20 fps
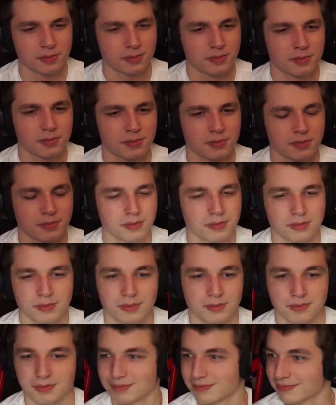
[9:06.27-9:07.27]
So tell
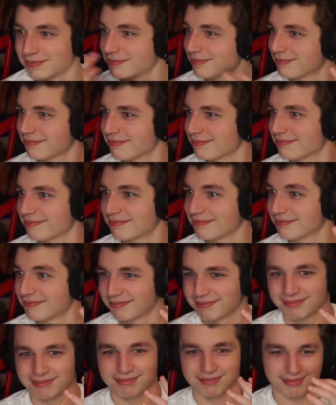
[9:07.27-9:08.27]
me, How's
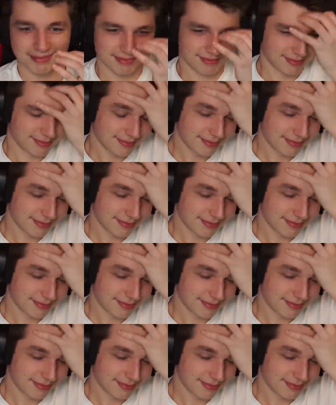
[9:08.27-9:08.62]
work been